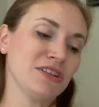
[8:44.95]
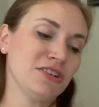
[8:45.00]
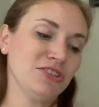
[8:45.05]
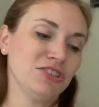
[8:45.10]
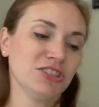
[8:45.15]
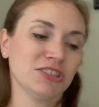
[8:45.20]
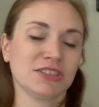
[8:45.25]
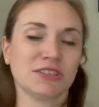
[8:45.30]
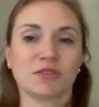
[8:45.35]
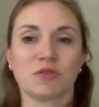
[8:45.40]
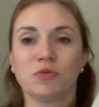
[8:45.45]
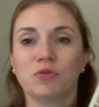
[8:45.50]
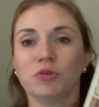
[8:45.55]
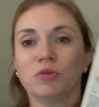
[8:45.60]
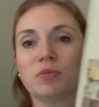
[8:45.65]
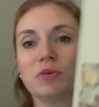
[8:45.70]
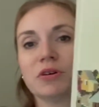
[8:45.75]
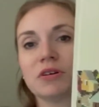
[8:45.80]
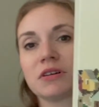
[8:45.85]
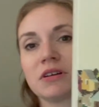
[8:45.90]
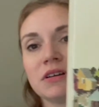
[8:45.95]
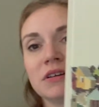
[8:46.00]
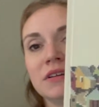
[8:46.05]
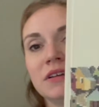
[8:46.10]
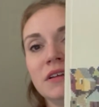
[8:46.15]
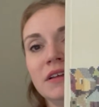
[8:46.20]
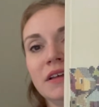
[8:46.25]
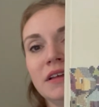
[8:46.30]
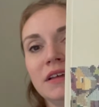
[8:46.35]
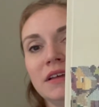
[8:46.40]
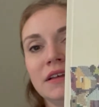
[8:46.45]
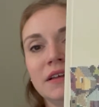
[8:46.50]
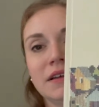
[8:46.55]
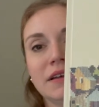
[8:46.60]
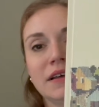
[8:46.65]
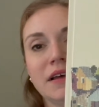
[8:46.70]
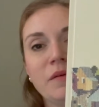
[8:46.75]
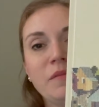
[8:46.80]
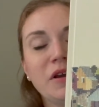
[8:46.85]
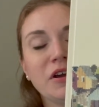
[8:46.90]
and just a cool book.
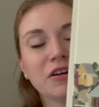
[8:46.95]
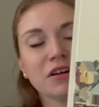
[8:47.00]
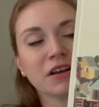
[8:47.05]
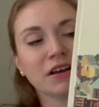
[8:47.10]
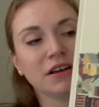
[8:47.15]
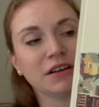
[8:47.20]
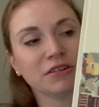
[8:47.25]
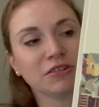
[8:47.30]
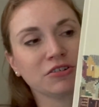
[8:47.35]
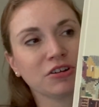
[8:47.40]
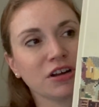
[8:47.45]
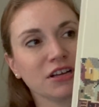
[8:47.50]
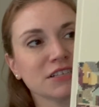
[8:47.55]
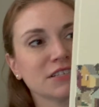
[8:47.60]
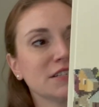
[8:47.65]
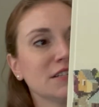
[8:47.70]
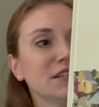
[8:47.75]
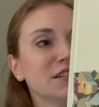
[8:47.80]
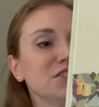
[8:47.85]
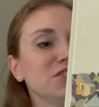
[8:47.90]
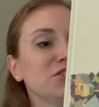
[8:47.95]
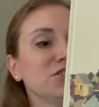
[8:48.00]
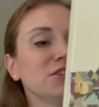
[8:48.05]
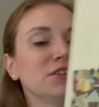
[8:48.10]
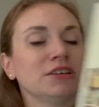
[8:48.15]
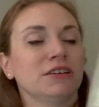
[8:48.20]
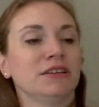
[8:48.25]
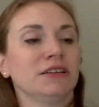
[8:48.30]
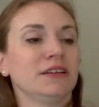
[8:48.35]
America and Cross Stitch.